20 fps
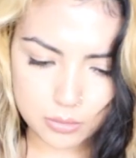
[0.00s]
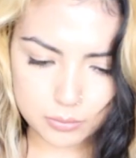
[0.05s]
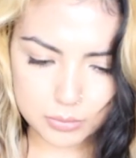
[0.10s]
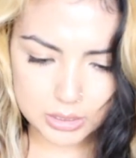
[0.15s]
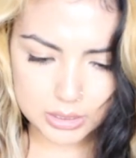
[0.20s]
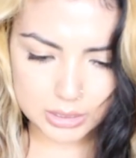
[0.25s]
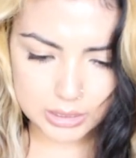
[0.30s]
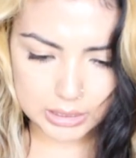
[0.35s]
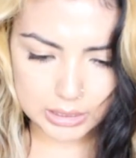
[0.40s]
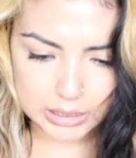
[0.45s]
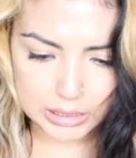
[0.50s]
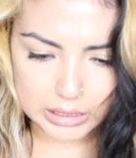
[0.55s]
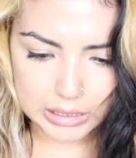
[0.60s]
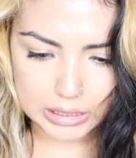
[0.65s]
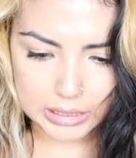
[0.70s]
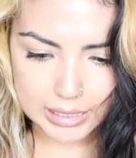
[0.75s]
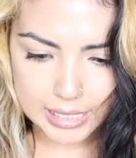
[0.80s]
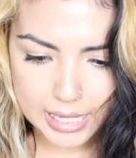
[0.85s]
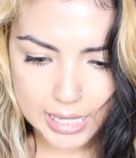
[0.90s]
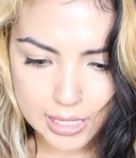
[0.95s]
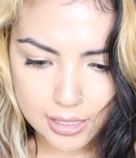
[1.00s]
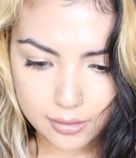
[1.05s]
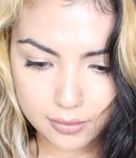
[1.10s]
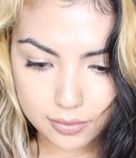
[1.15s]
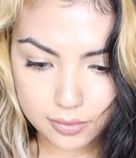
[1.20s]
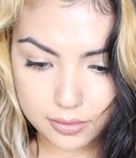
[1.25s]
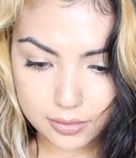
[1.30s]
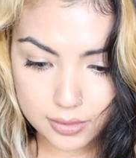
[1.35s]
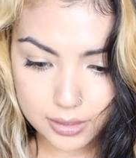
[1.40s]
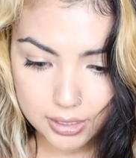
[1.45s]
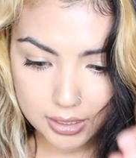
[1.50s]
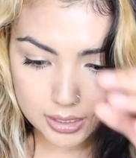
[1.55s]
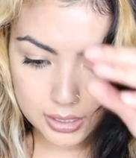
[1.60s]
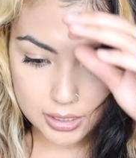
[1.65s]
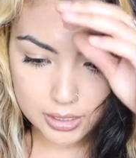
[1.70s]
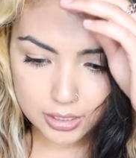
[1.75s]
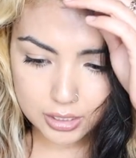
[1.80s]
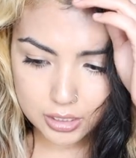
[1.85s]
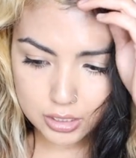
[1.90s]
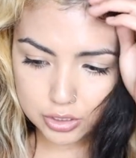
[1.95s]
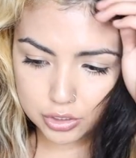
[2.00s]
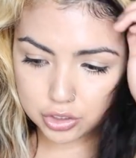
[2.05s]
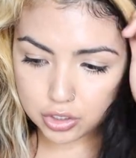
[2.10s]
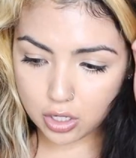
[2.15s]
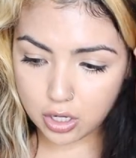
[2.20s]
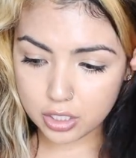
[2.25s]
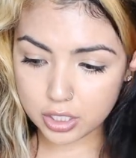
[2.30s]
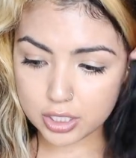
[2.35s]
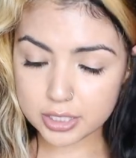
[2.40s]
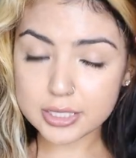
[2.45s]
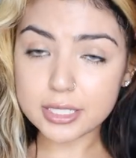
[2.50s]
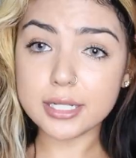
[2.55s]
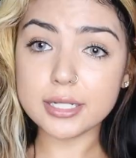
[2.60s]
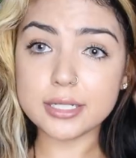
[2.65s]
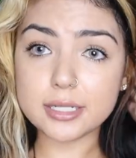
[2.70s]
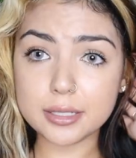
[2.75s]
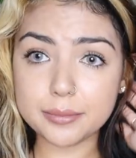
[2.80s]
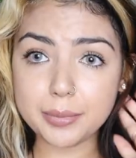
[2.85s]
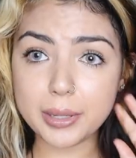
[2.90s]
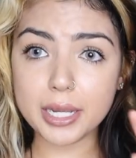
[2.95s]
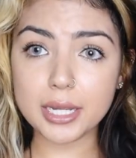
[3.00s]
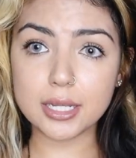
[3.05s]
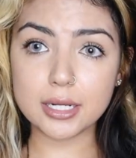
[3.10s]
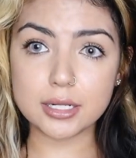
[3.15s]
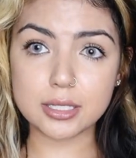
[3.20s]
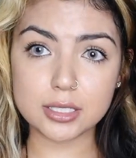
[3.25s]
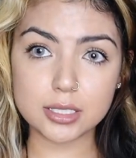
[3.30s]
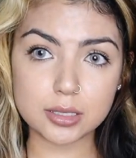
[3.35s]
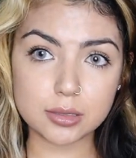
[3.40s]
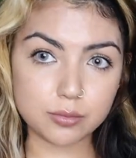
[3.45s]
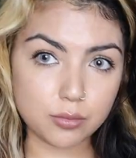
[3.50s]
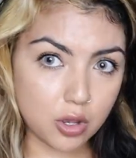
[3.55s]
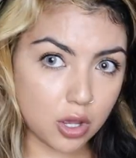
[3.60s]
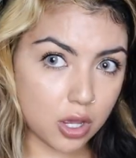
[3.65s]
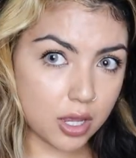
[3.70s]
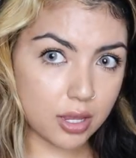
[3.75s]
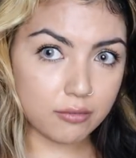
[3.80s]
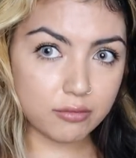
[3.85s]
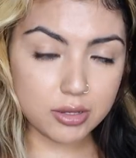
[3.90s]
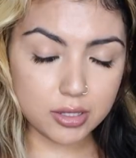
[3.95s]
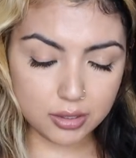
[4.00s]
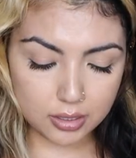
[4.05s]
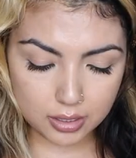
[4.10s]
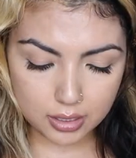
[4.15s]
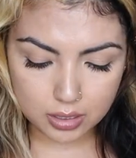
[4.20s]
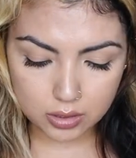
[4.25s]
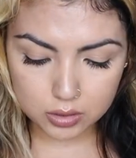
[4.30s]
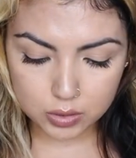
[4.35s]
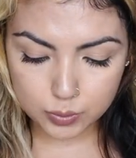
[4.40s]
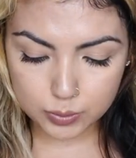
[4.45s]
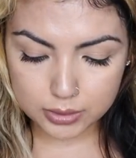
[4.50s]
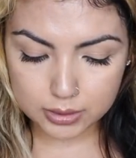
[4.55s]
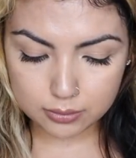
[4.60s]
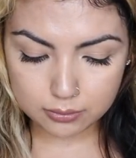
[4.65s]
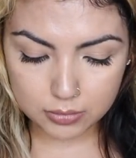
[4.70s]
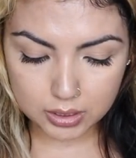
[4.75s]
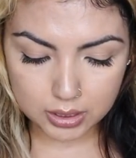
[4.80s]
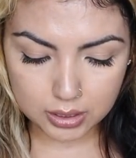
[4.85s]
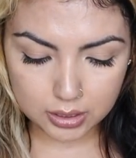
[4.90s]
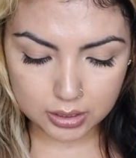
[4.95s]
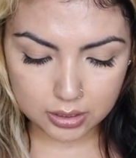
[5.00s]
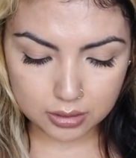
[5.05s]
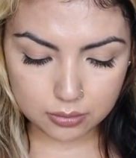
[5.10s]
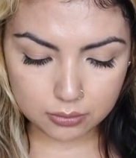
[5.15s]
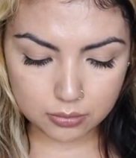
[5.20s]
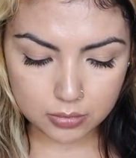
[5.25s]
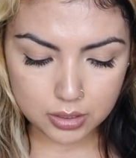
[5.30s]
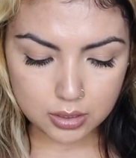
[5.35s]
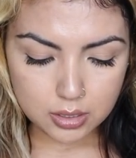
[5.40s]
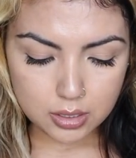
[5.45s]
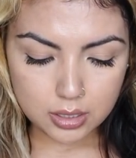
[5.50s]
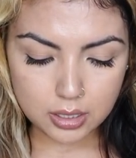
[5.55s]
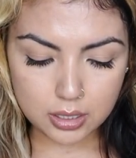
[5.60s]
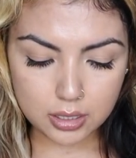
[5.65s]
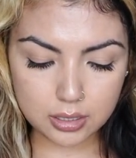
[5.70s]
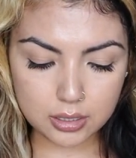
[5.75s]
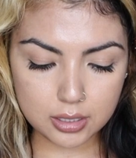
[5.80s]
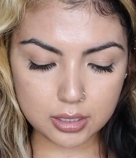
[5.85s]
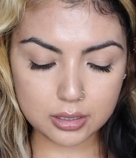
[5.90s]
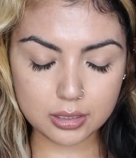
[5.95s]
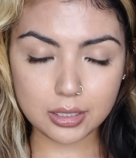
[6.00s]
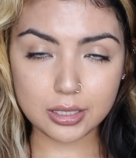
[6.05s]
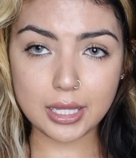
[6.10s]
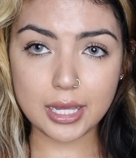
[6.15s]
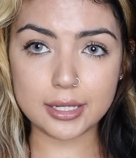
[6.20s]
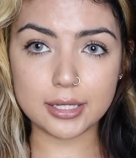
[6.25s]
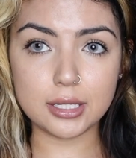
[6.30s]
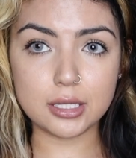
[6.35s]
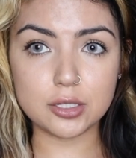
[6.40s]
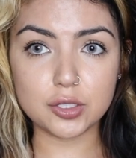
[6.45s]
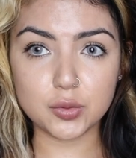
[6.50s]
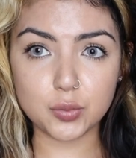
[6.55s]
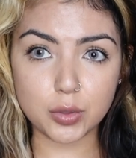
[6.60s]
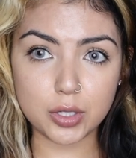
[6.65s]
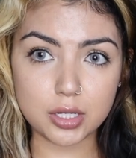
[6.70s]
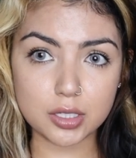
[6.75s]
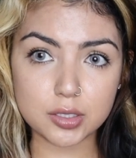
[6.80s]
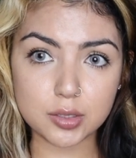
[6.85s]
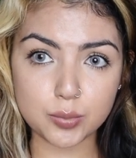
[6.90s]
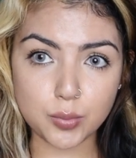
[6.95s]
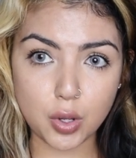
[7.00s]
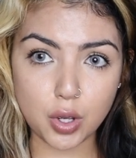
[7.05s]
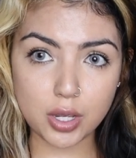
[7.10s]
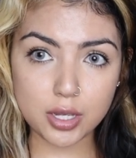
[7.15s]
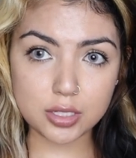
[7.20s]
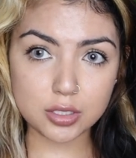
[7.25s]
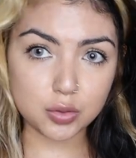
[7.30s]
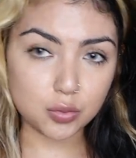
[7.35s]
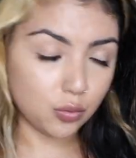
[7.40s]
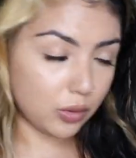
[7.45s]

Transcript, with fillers: Let me see. The joggers I did buy in a small. Everything else was a medium. And then the leggings were a small as